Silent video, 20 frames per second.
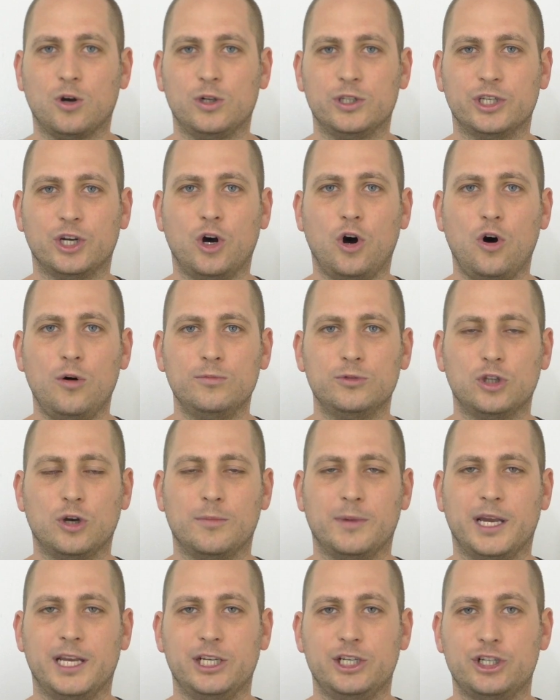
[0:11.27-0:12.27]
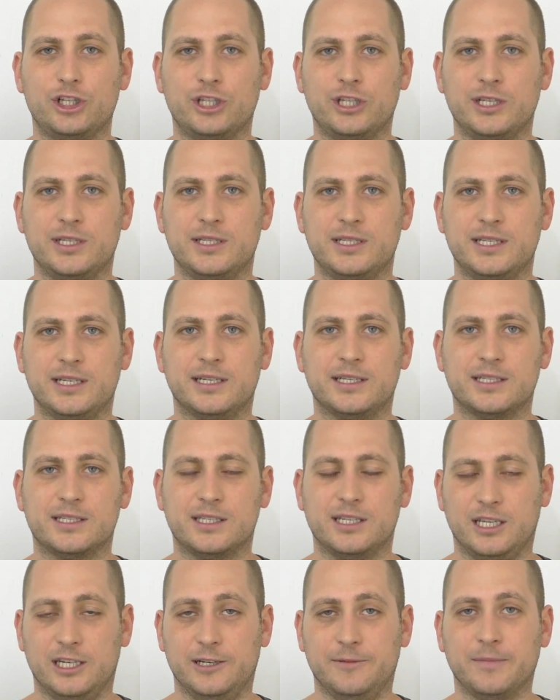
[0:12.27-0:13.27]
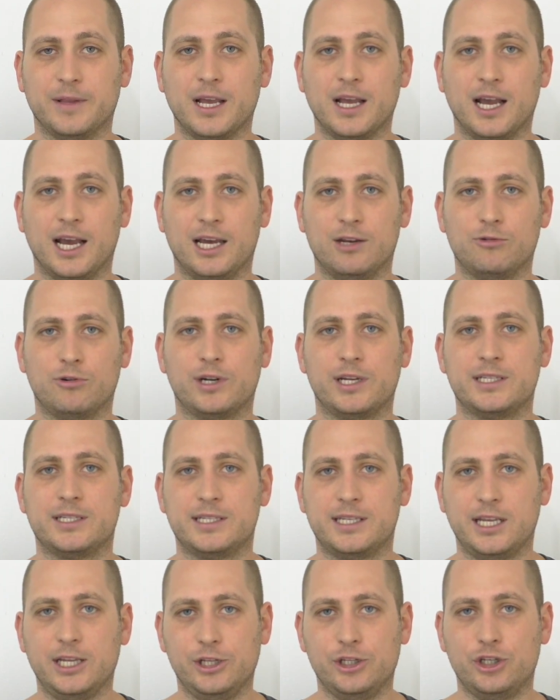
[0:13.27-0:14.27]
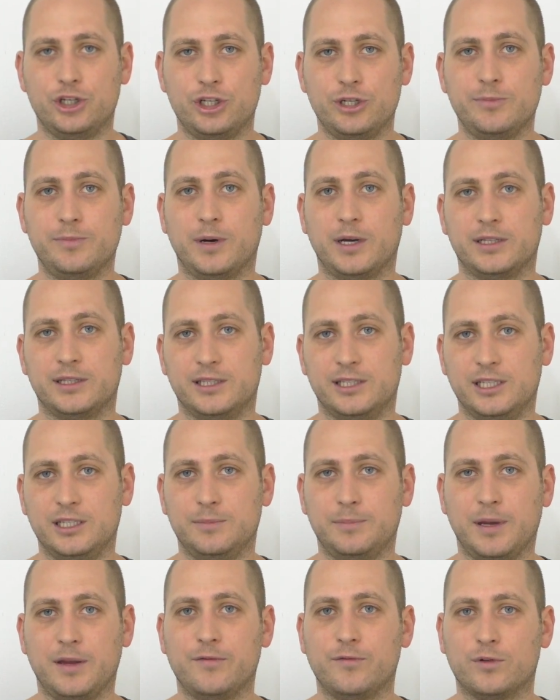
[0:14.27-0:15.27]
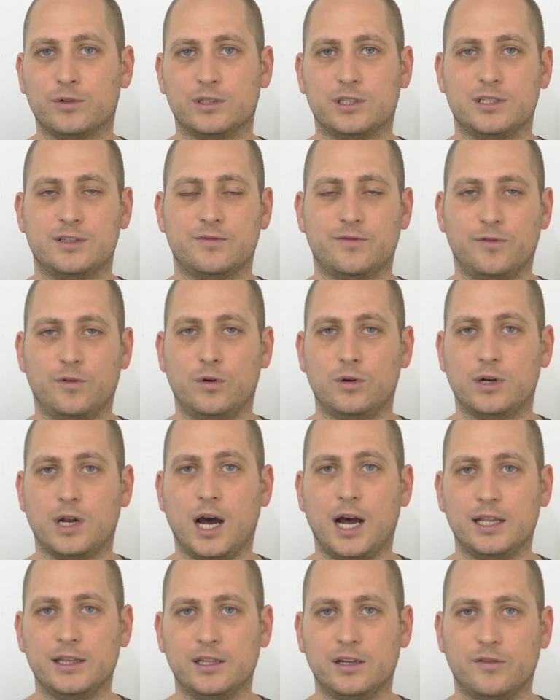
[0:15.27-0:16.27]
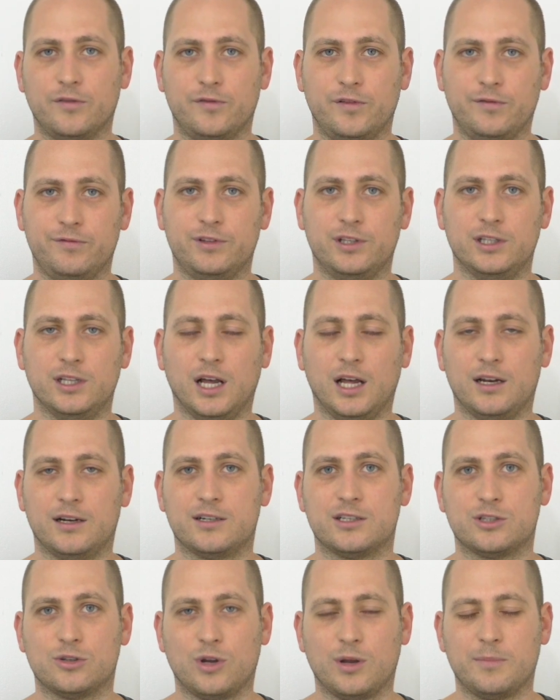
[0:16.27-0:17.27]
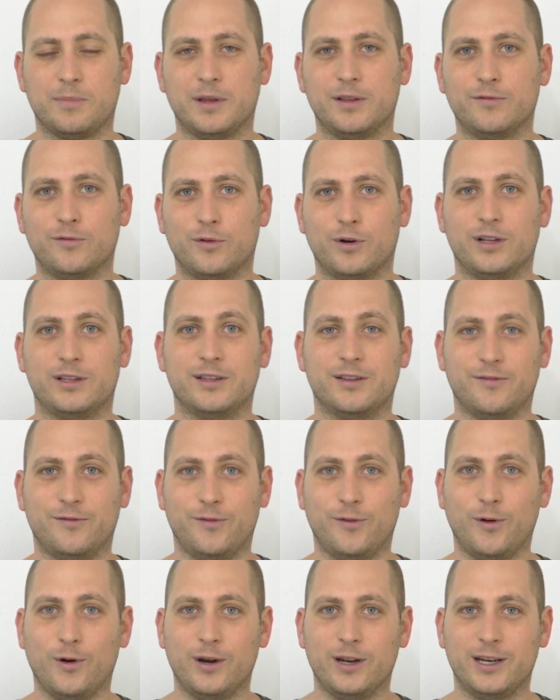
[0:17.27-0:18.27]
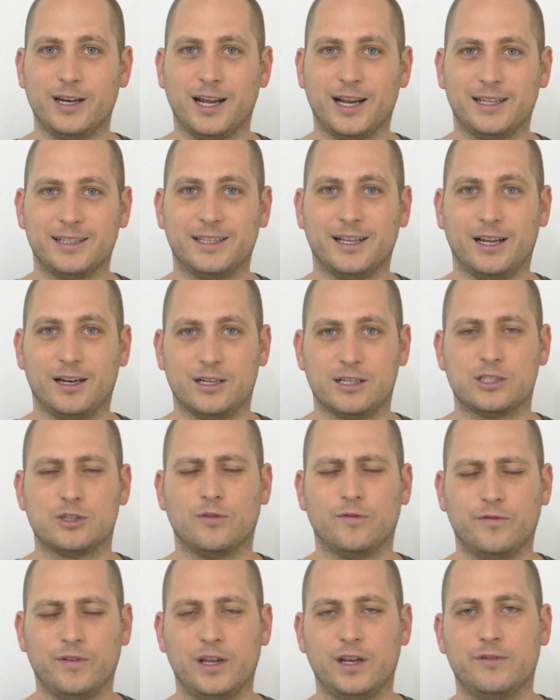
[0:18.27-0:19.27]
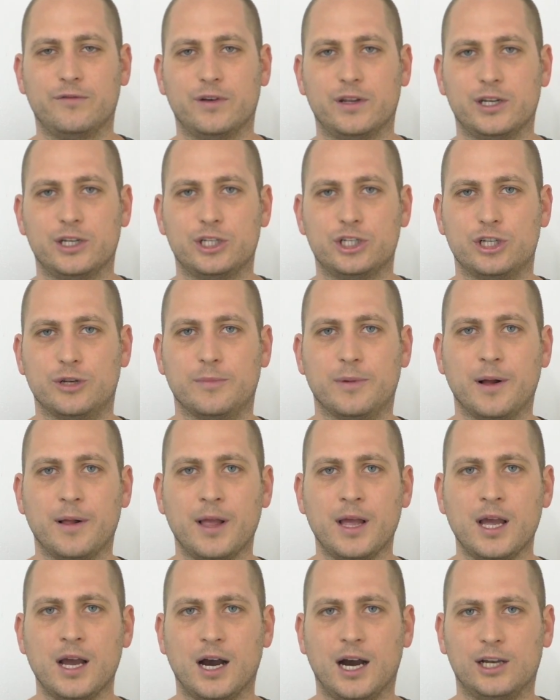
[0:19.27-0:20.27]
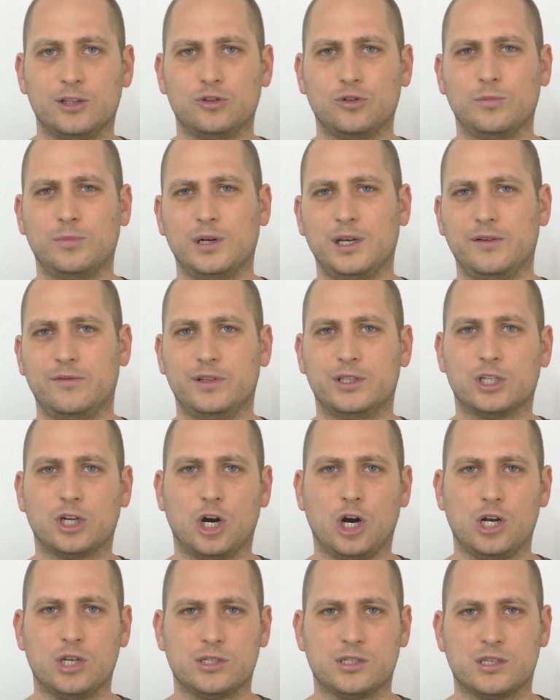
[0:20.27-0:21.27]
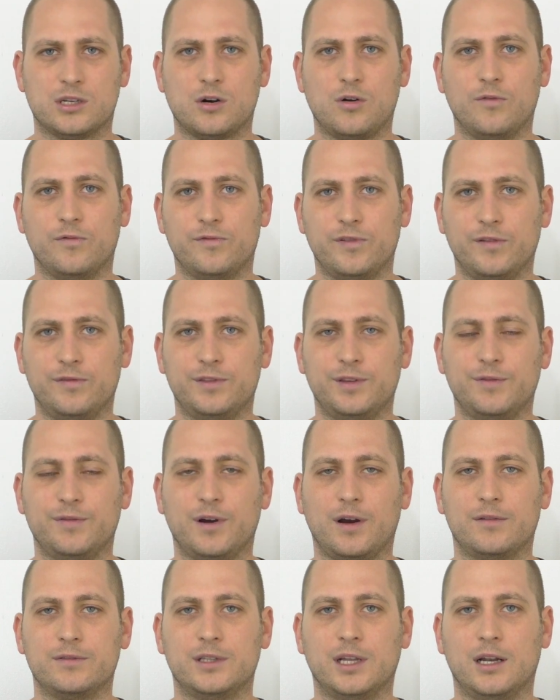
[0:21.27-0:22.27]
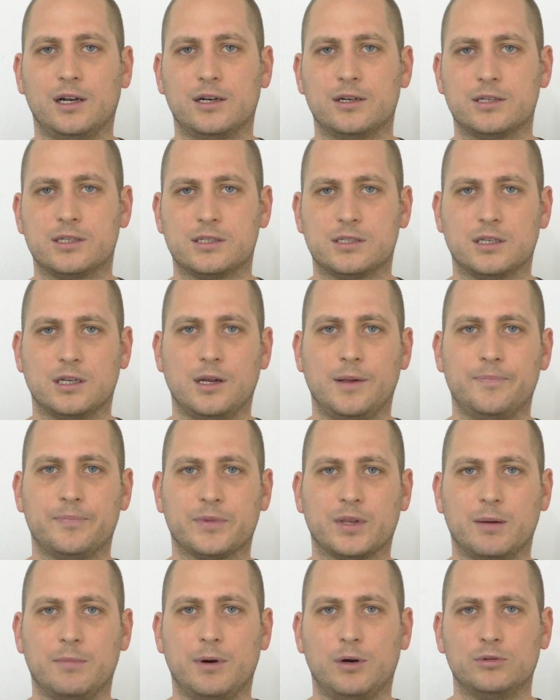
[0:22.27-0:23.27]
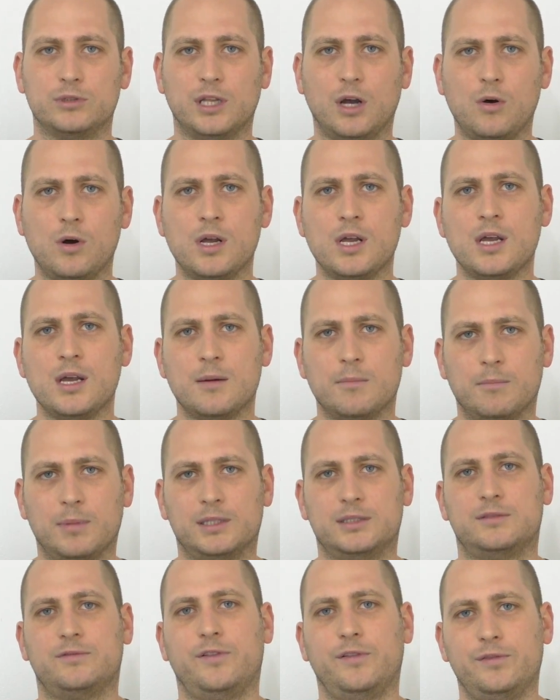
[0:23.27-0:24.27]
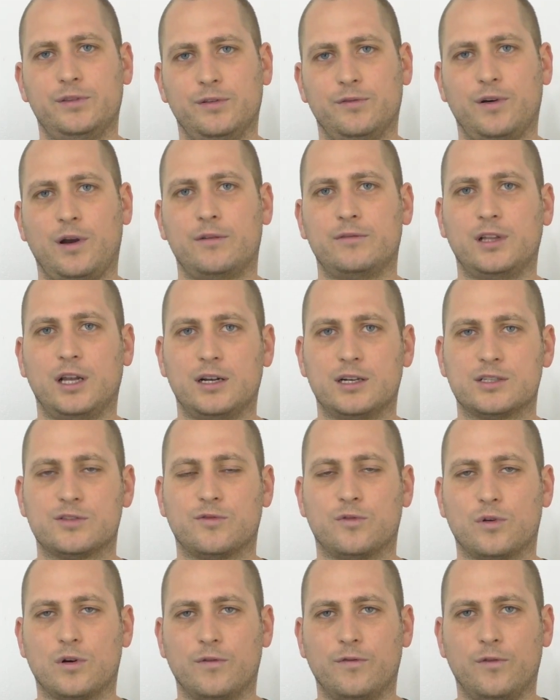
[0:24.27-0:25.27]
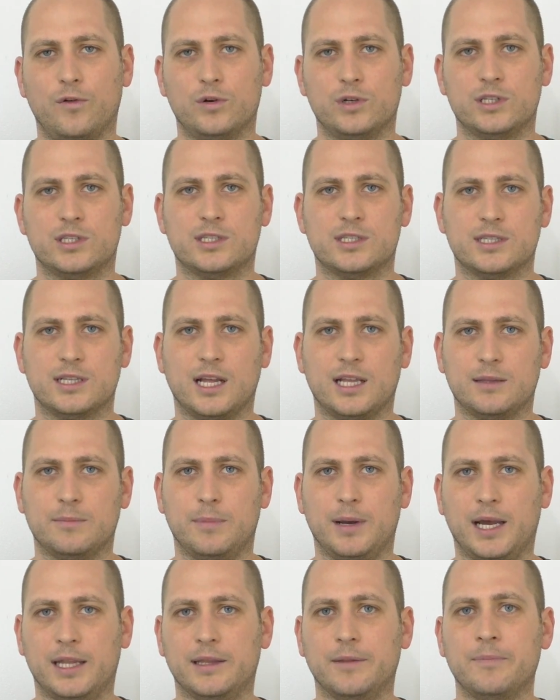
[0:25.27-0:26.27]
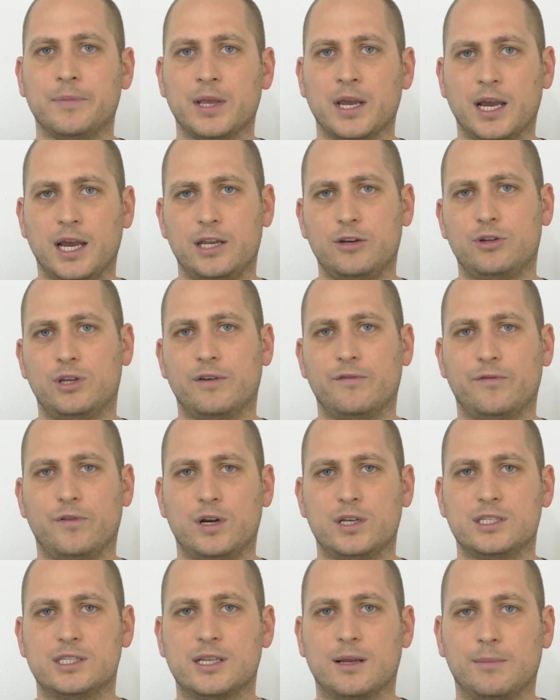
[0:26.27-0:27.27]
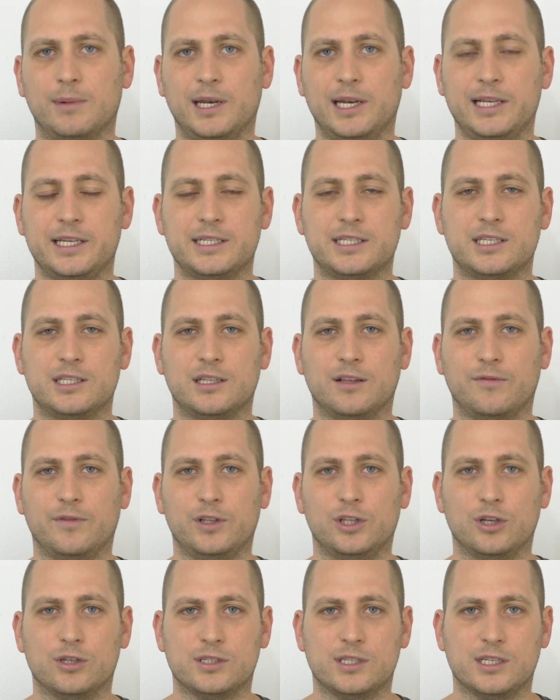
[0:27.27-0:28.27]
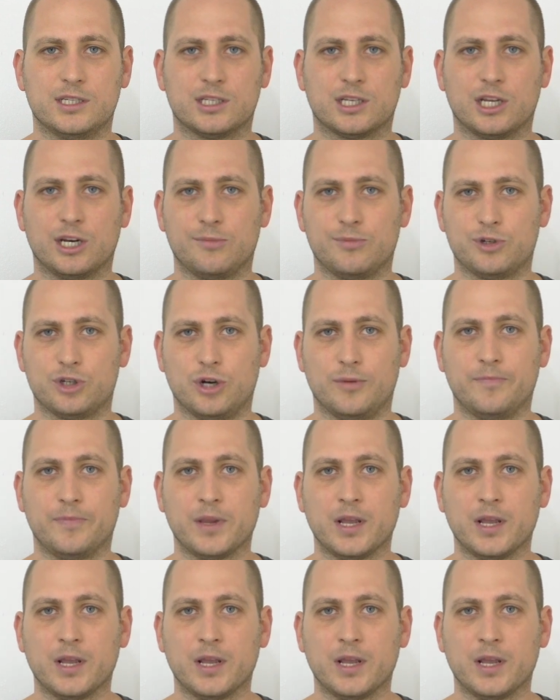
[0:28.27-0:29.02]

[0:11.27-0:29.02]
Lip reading: called the Homtom HT16. And when I say cheap, I did pay for this phone under $50, so I paid for it $49, so very cheap. I do believe it costs around $55 about now, but $55 for a phone it's not bad. And you can find some links in the video's description.